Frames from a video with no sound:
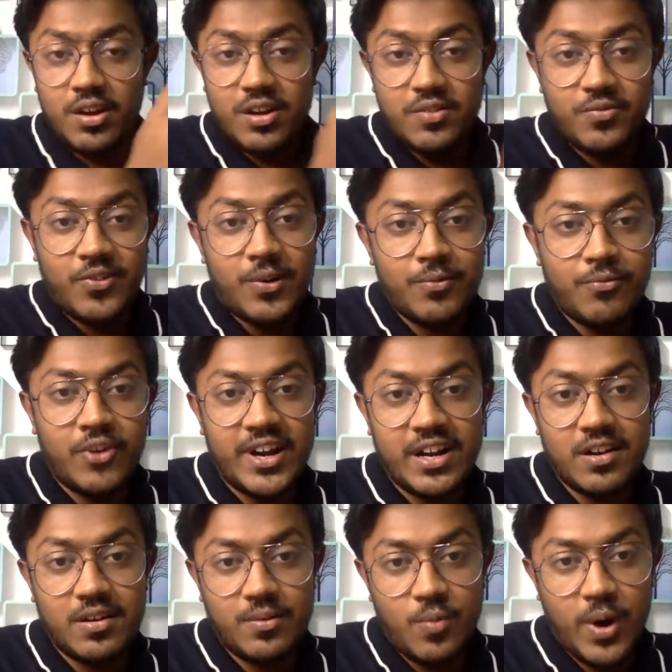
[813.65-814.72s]

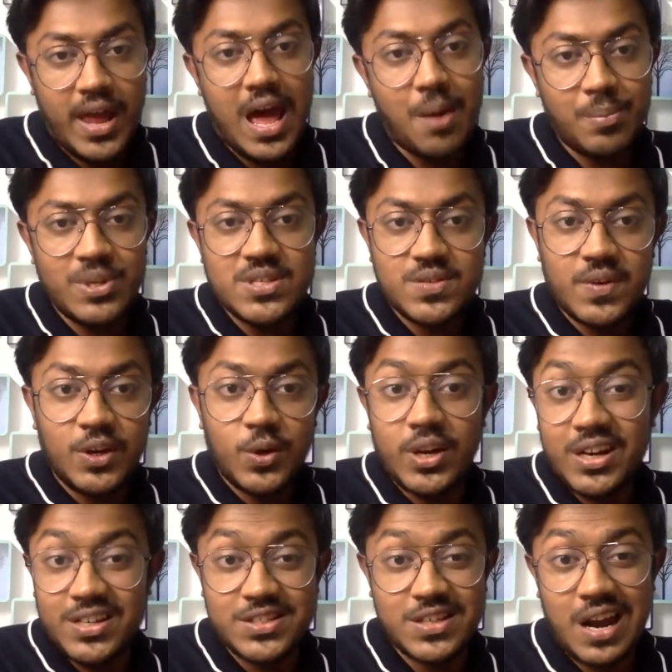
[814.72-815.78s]
What happens when you're
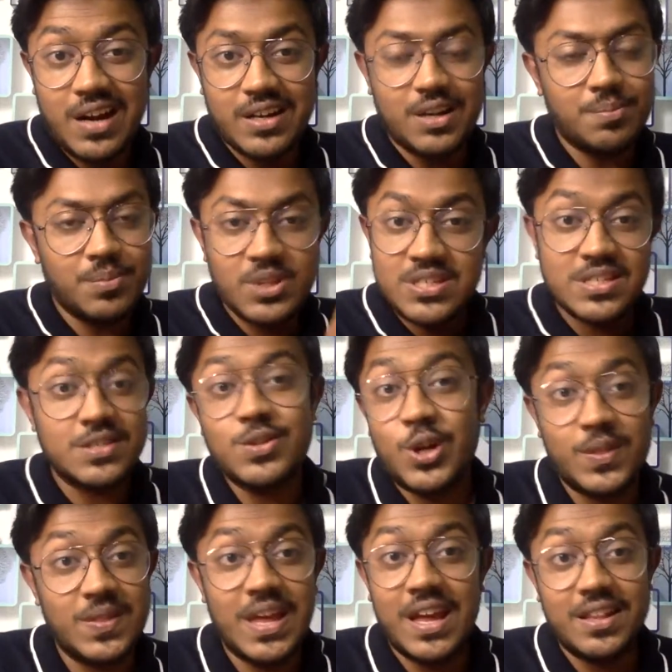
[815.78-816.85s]
in a startup? This is
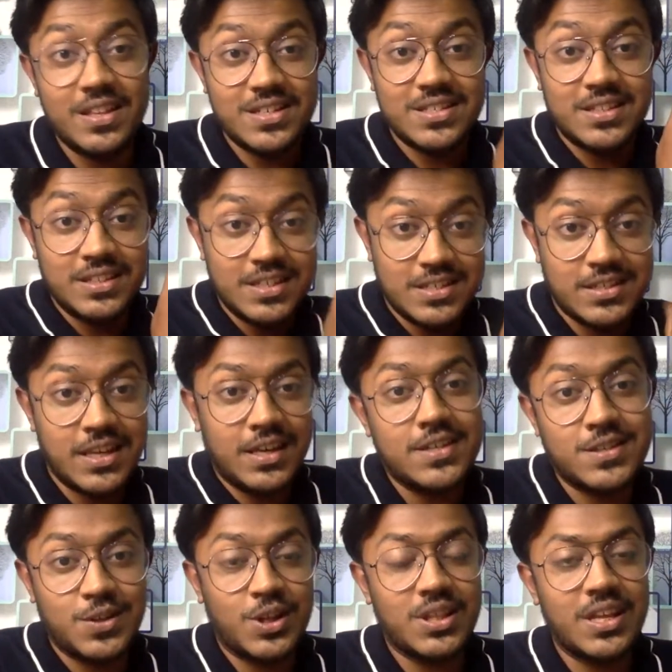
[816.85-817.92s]
not there. This thing is
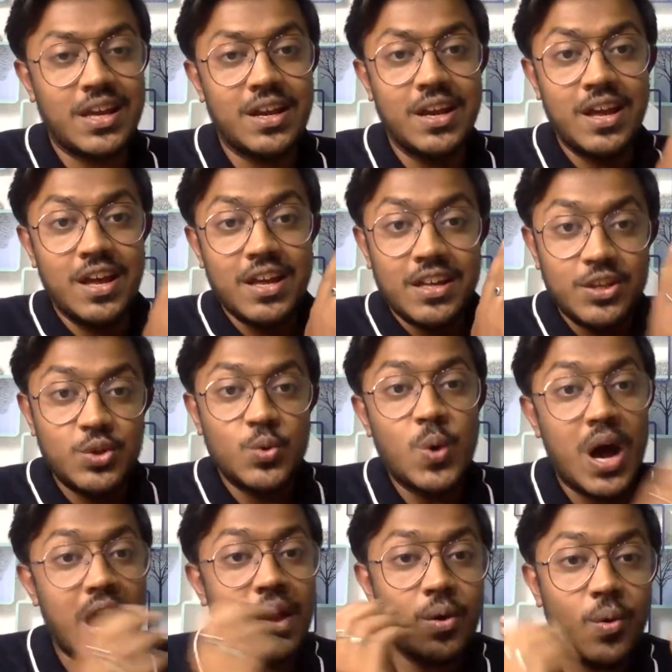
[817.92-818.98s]
not there. You
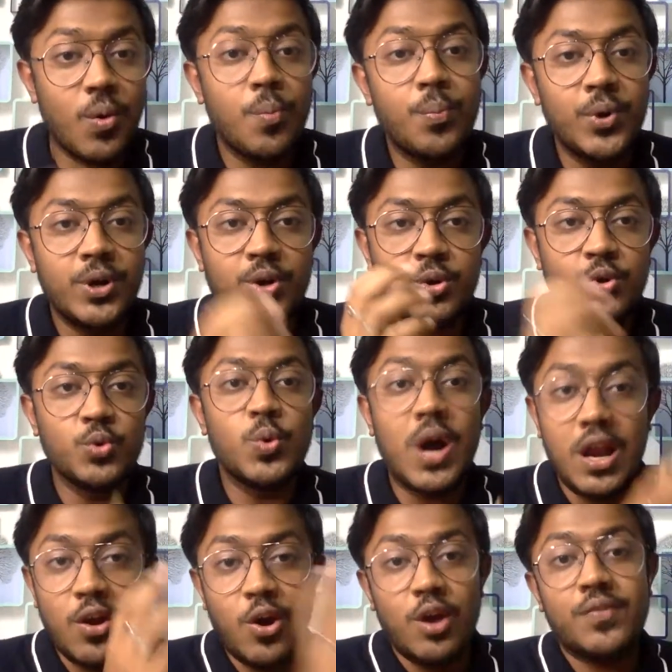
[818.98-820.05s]
are open to do a
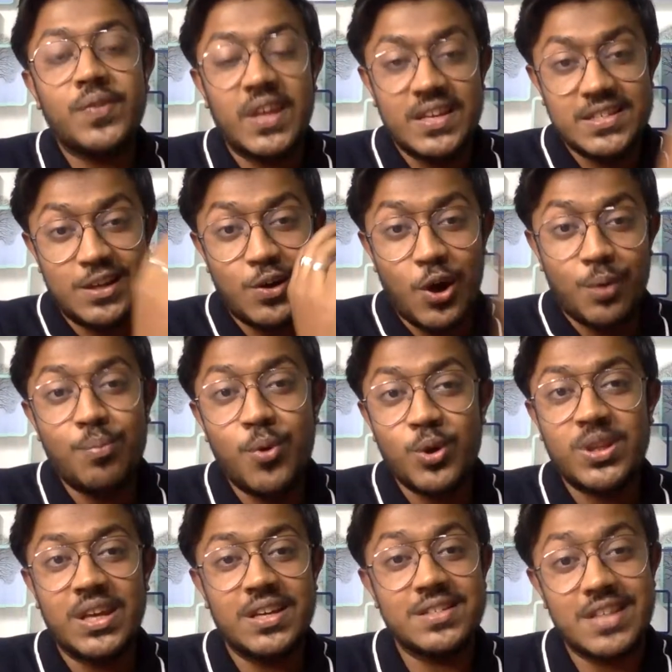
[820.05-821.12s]
lot of things, a lot more
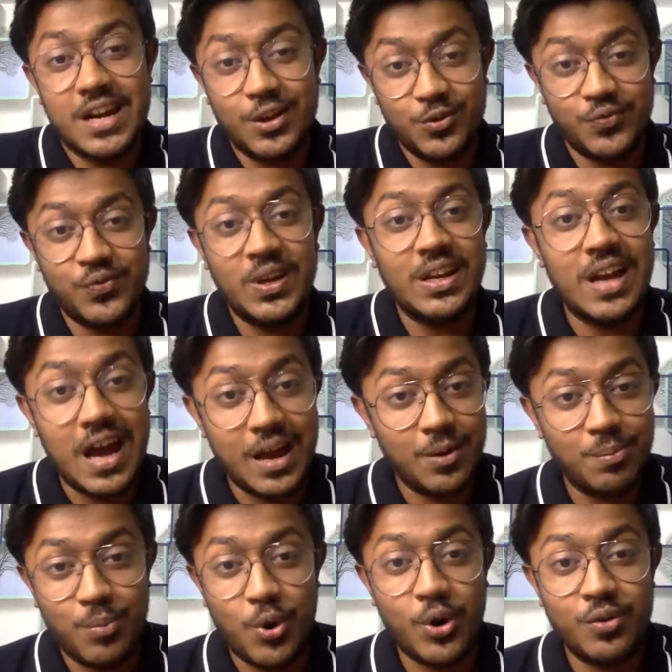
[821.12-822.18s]
things that you feel are
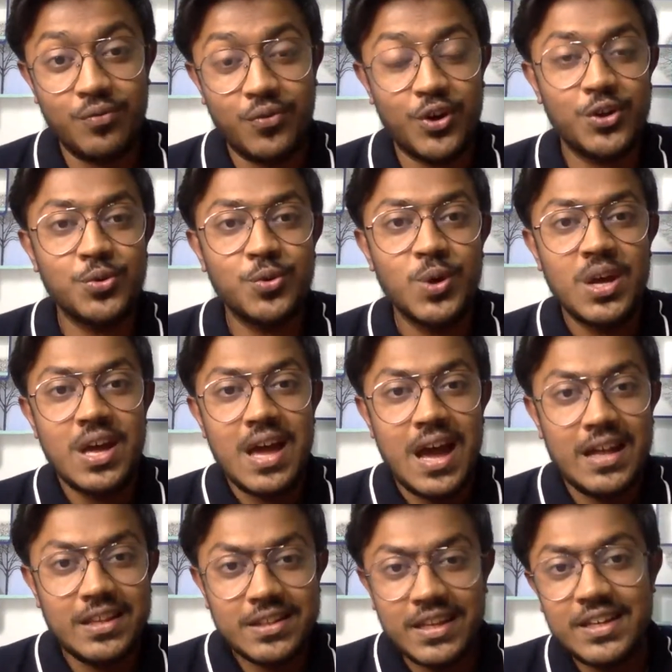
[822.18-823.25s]
important for you,
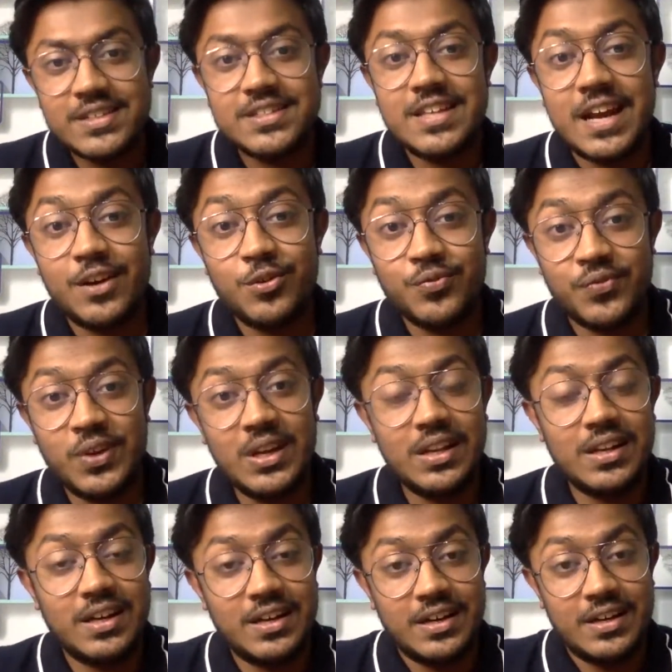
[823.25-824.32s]
and the things that you
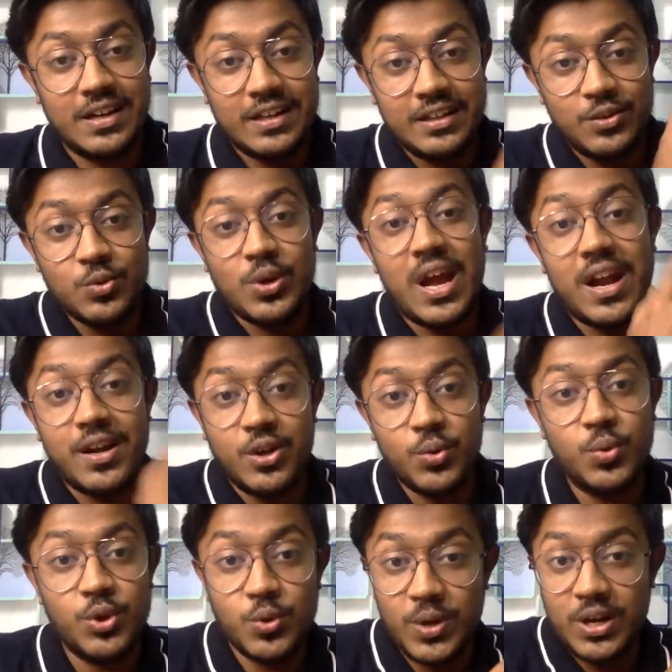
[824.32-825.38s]
feel you can
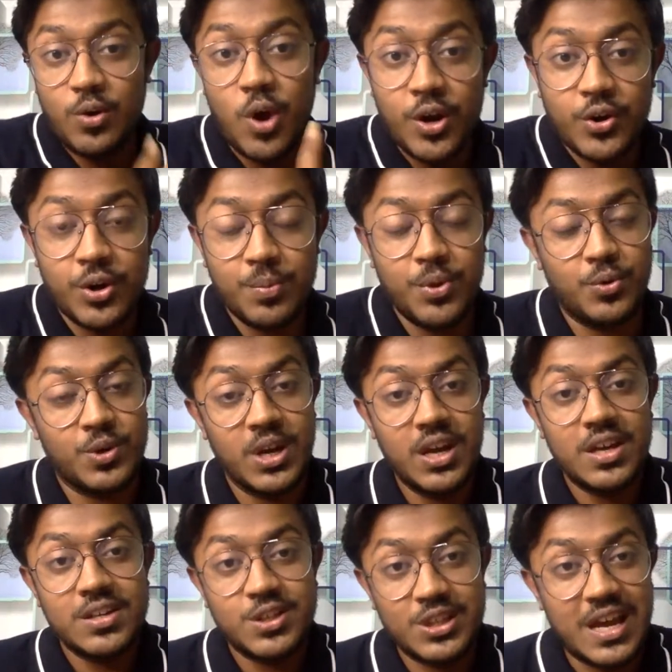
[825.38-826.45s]
do, you can contribute.
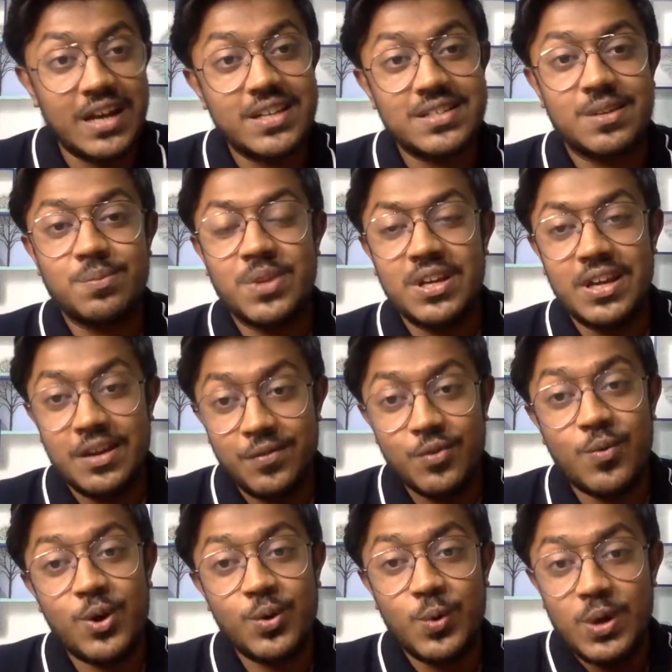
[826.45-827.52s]
So that is something. If you
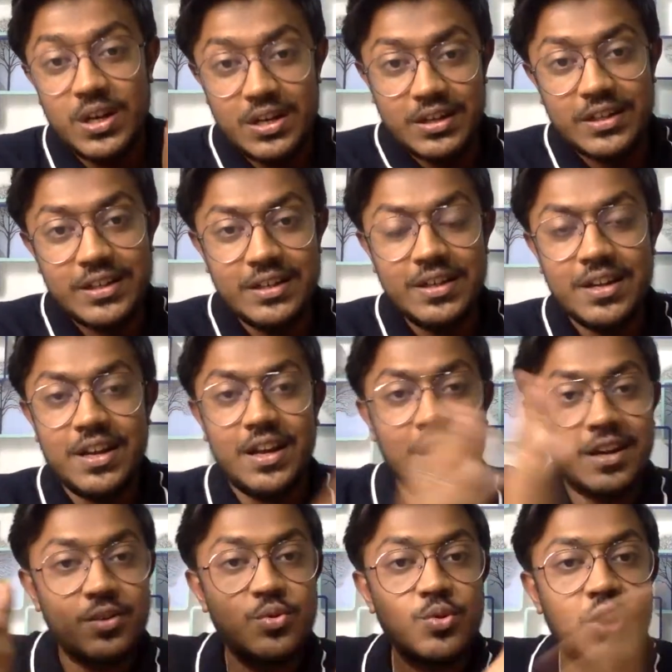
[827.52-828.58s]
want to learn,
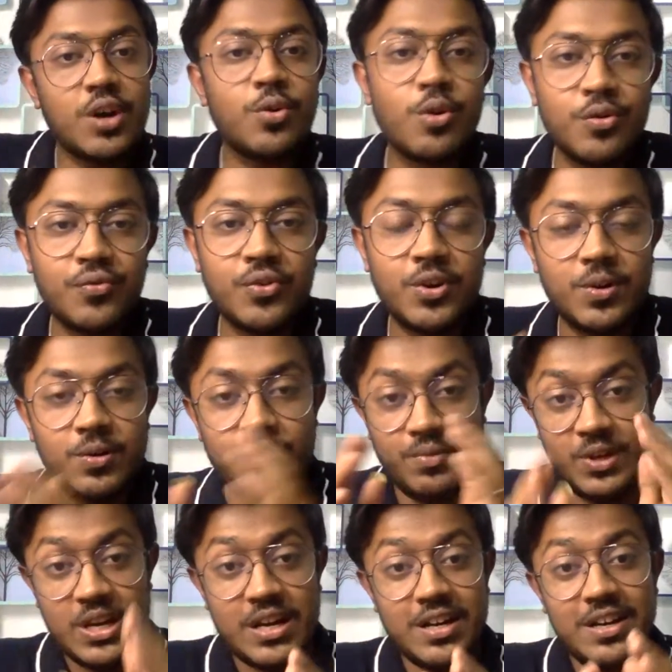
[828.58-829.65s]
do not go for
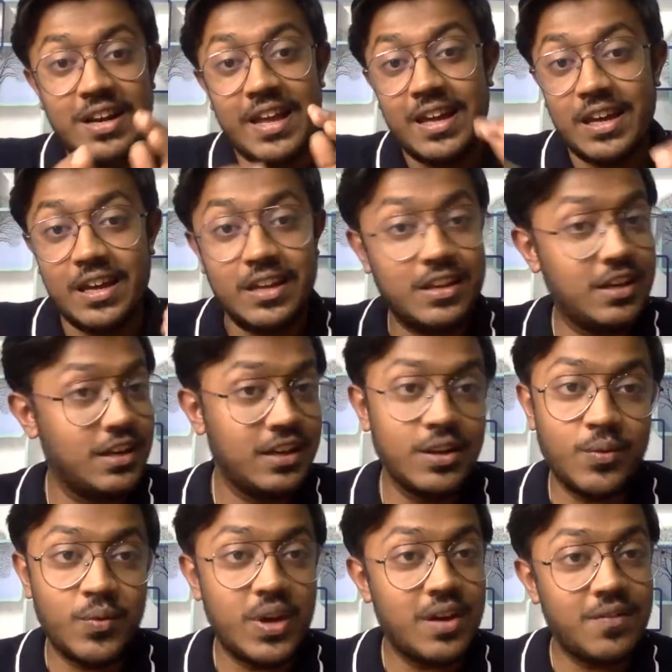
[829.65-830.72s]
learn like in a
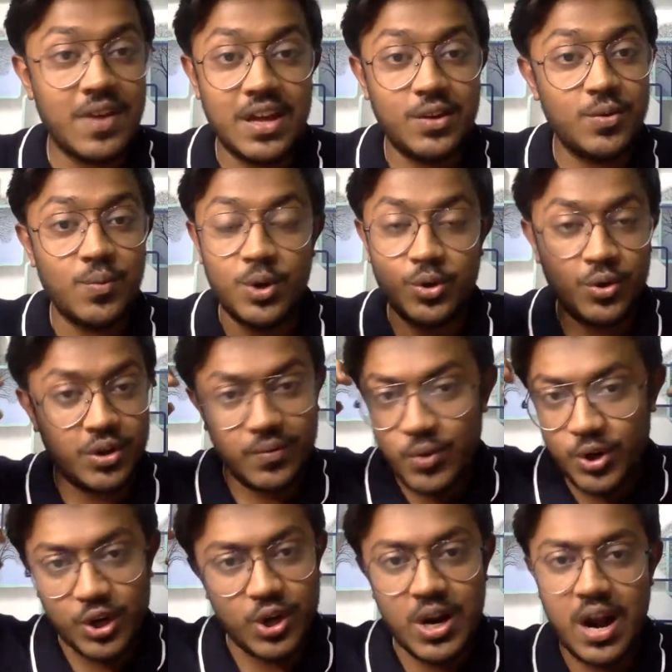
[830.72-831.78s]
way where you want to
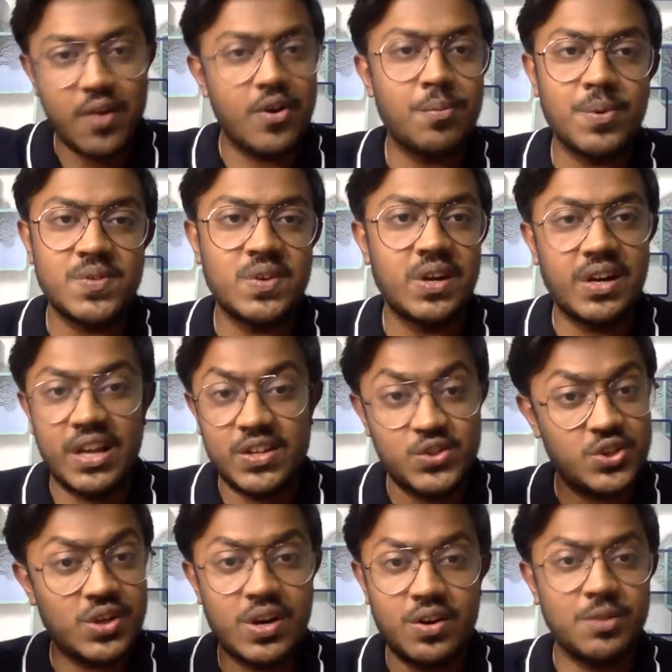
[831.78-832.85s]
devote your 100%
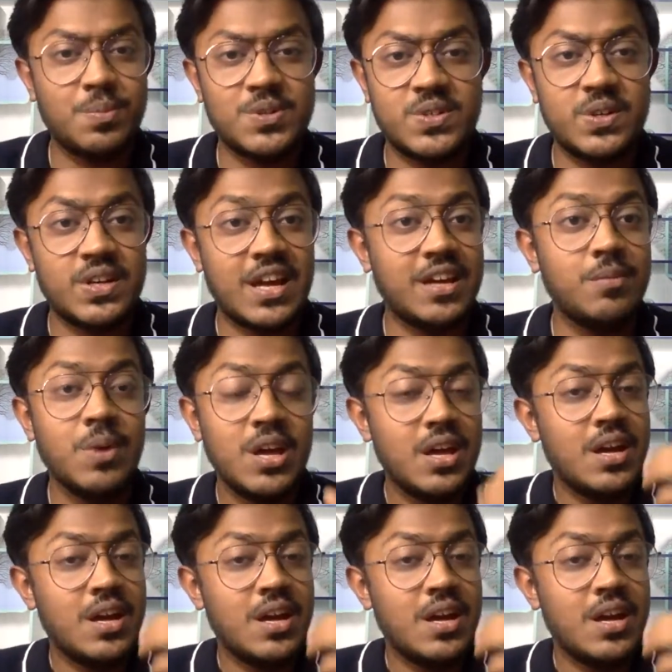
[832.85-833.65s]
attention, 100% time.